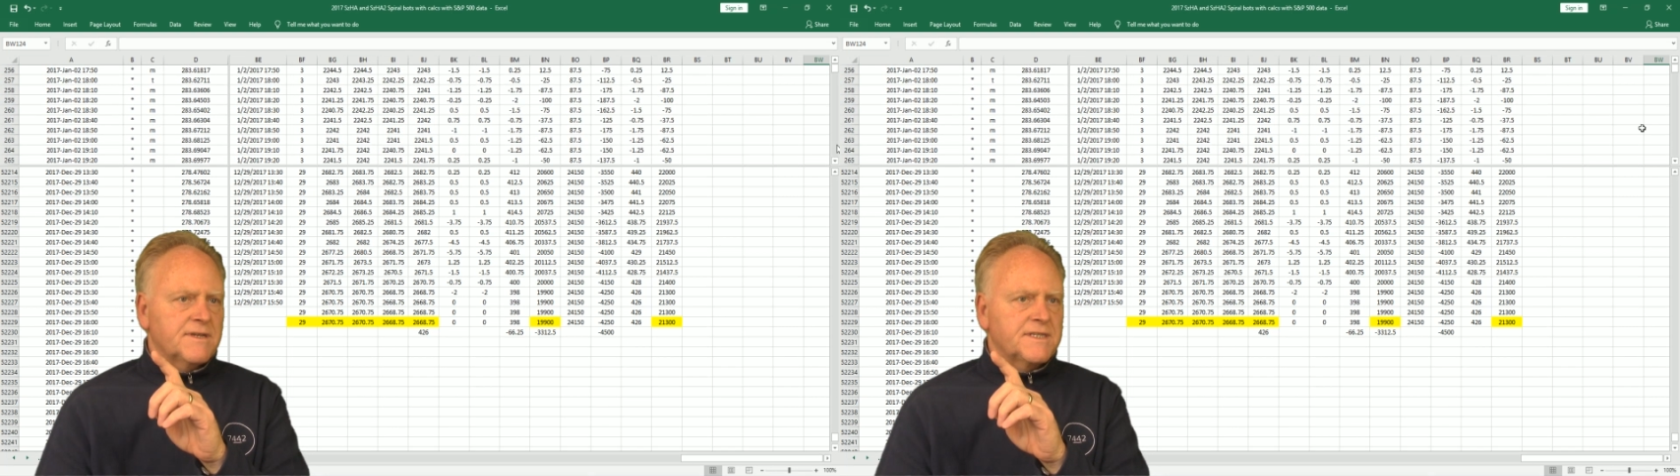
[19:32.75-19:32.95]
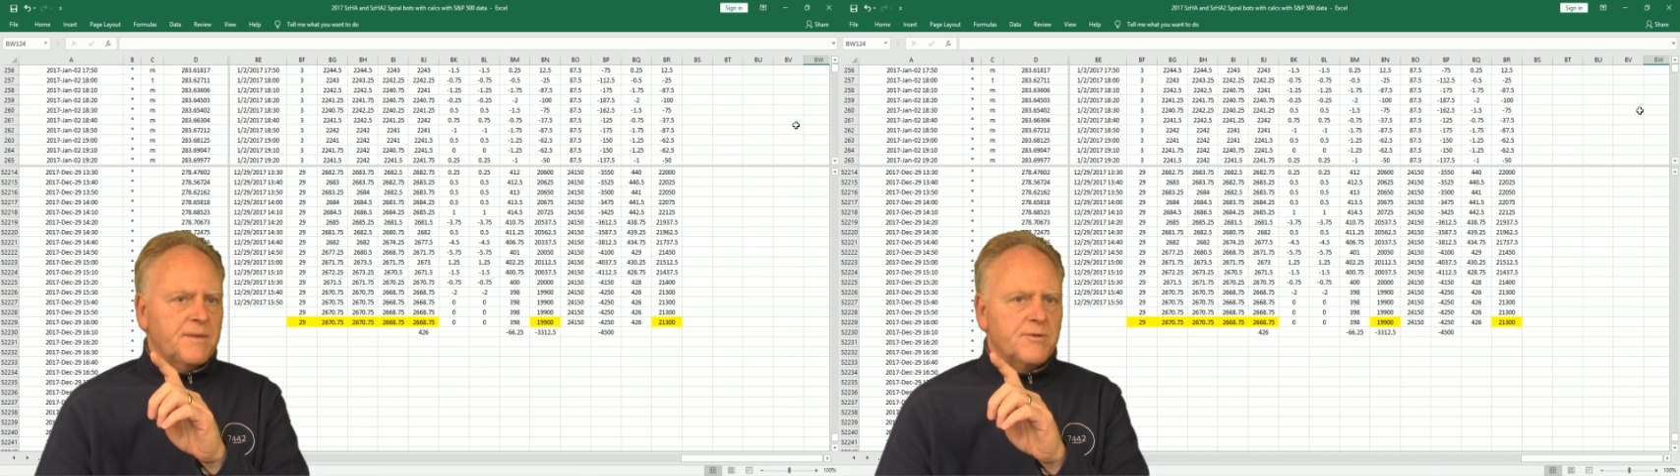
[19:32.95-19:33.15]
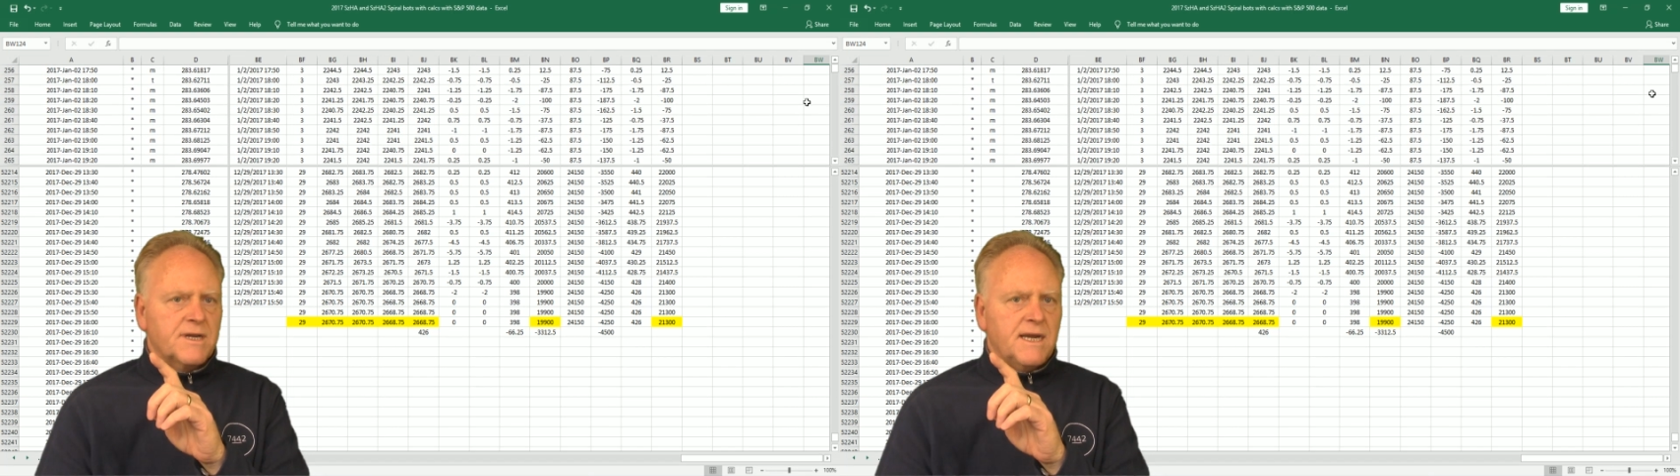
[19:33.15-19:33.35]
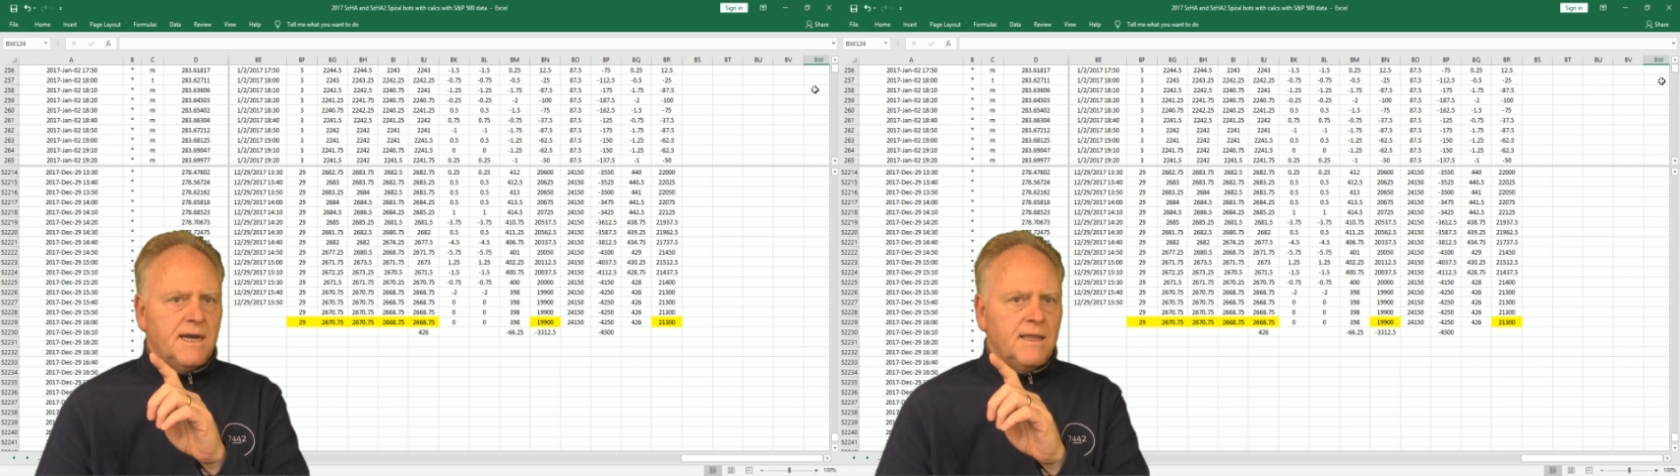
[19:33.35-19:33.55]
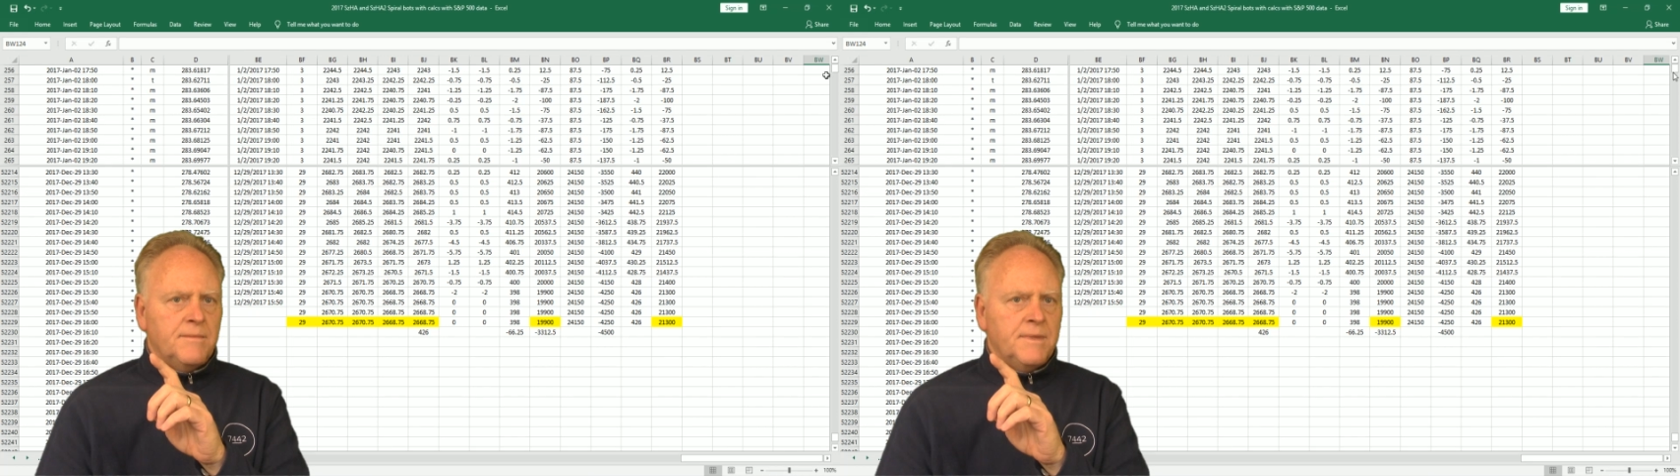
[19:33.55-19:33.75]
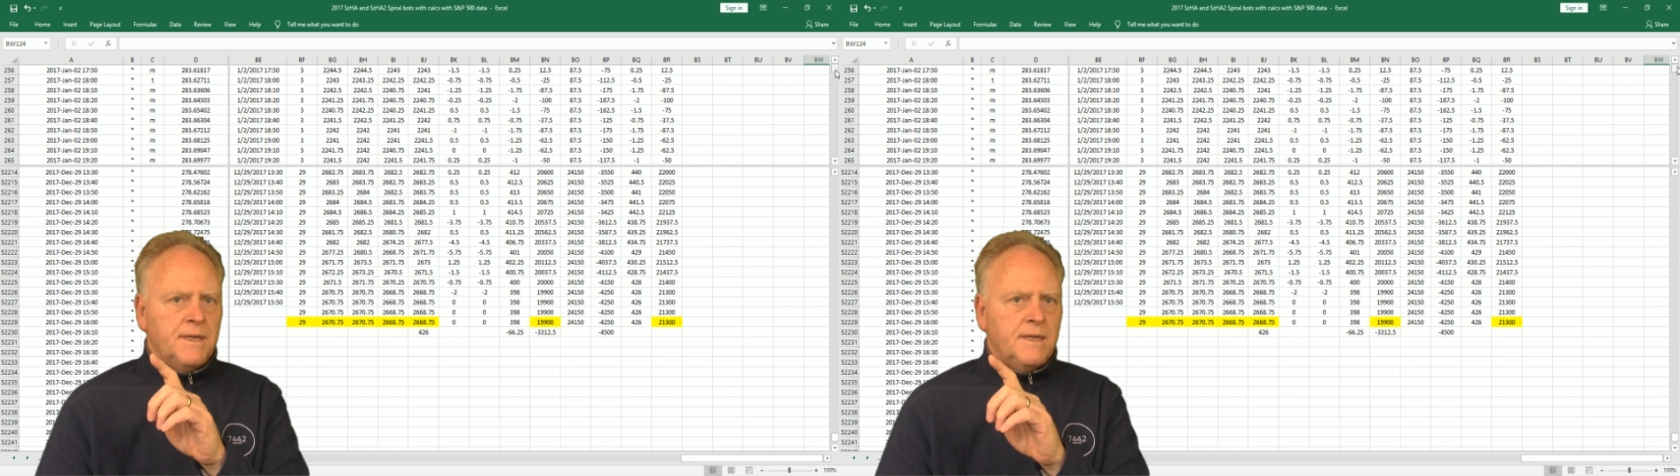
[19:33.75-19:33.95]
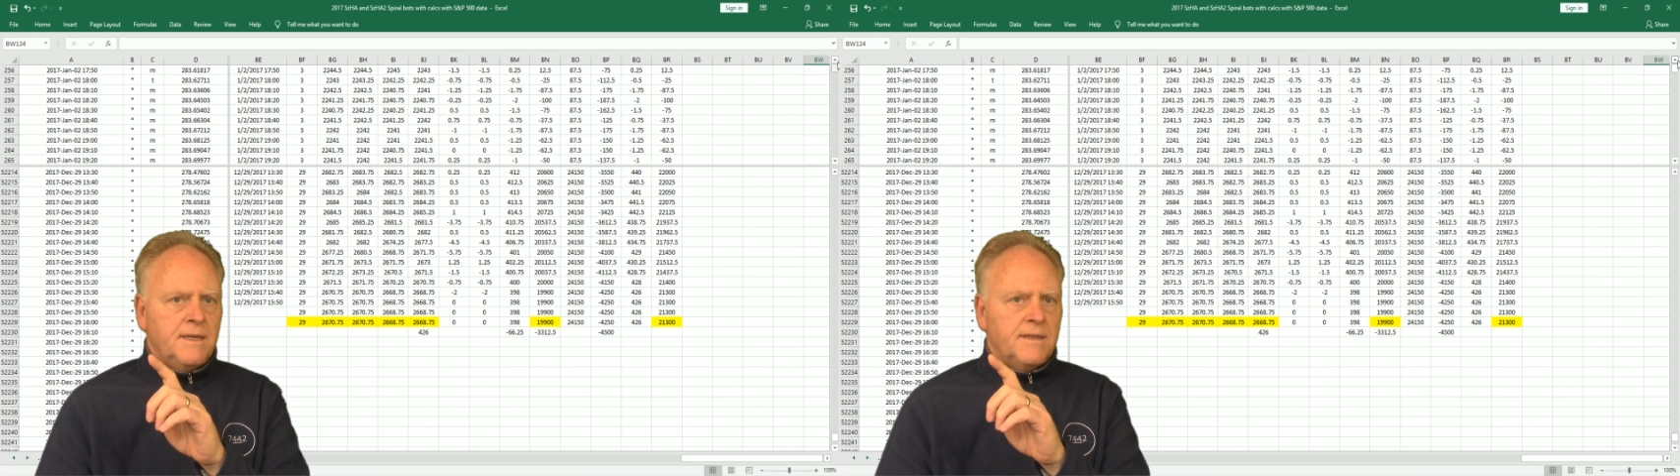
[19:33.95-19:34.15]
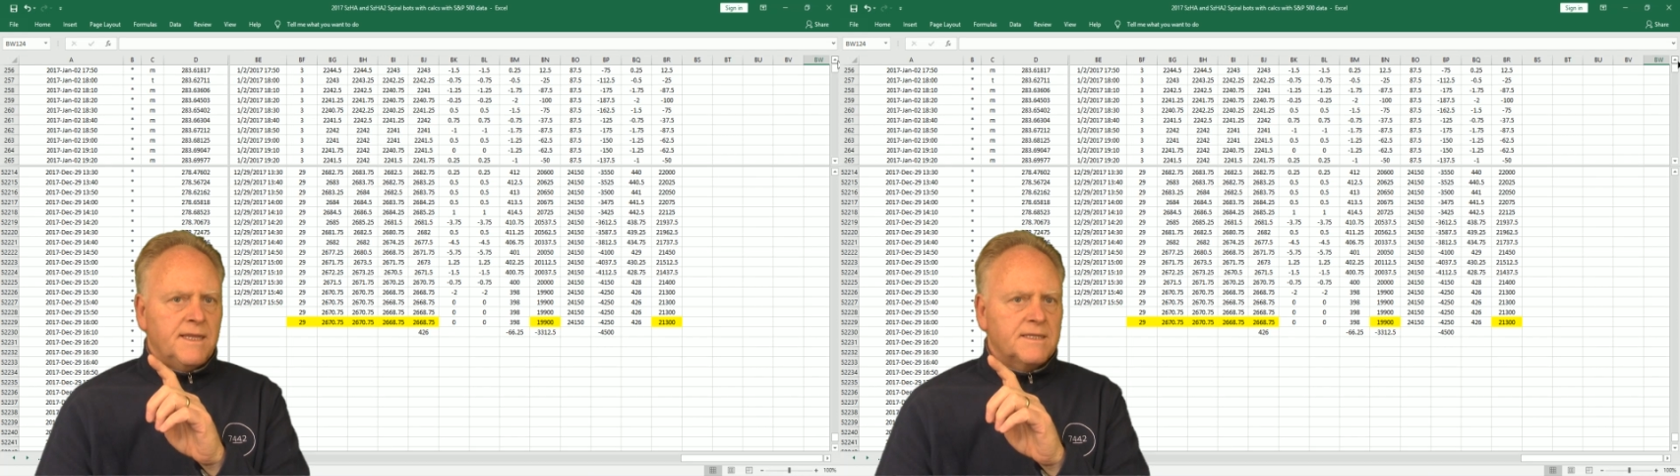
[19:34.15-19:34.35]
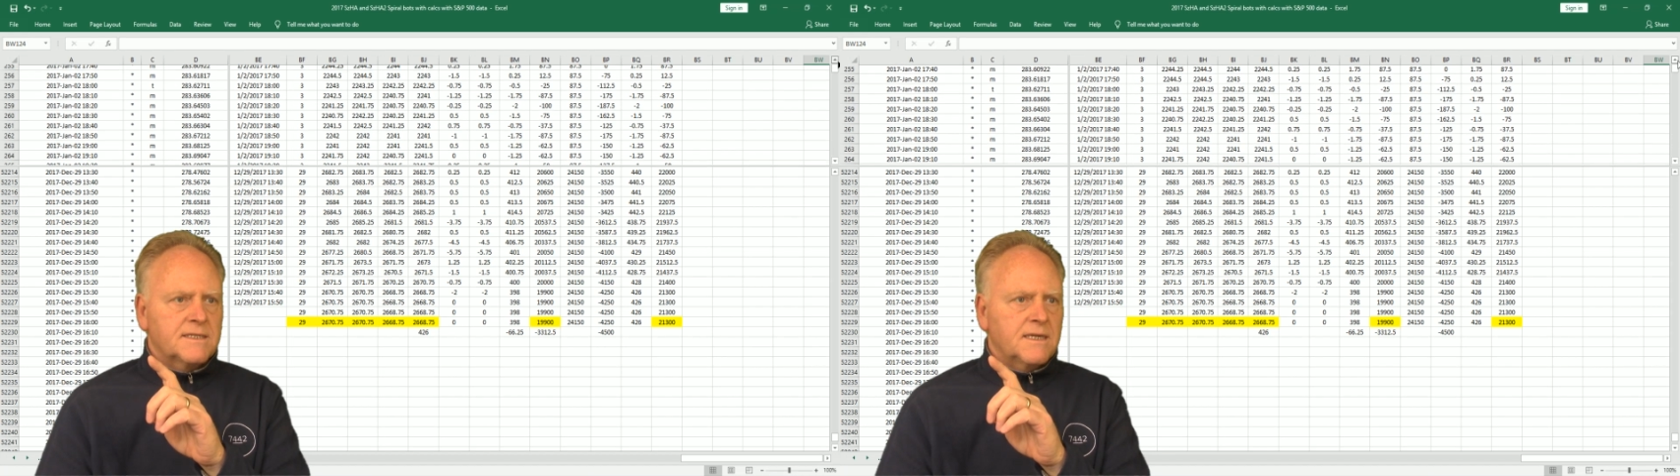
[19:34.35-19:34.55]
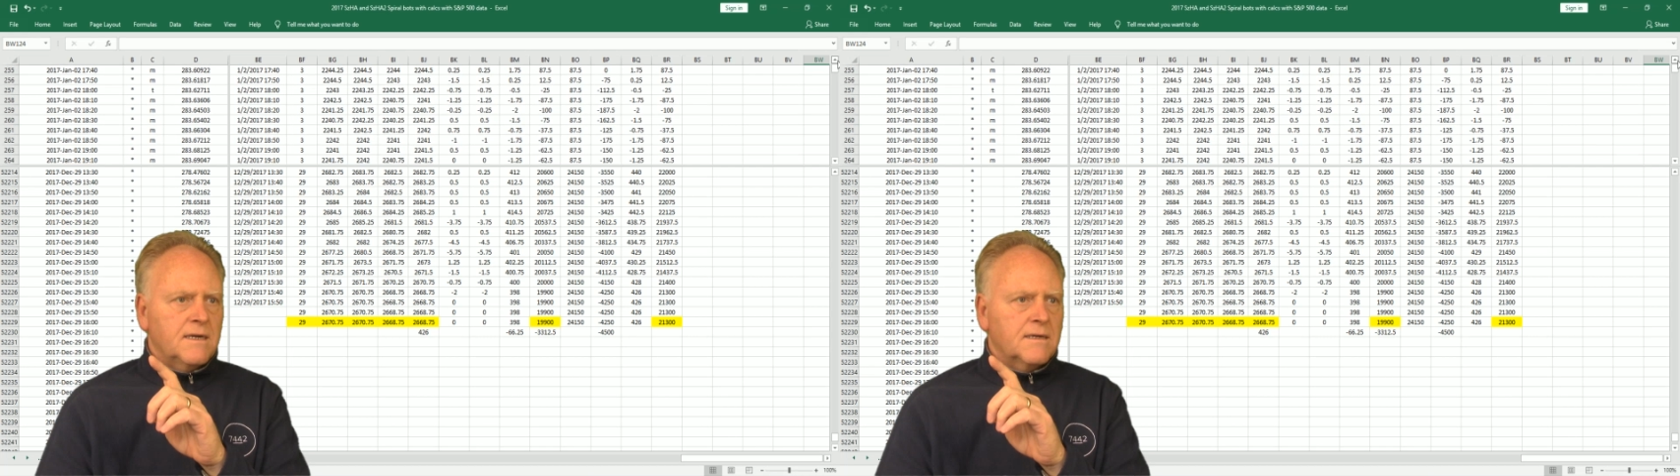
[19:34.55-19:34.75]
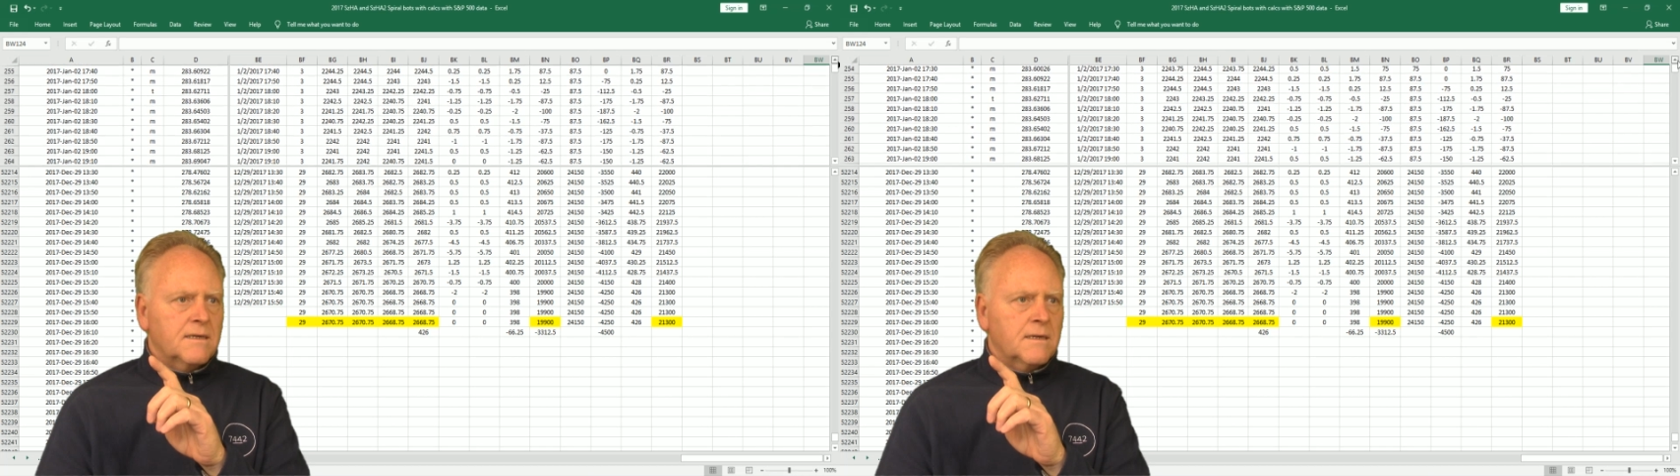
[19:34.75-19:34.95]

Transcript: separate column that start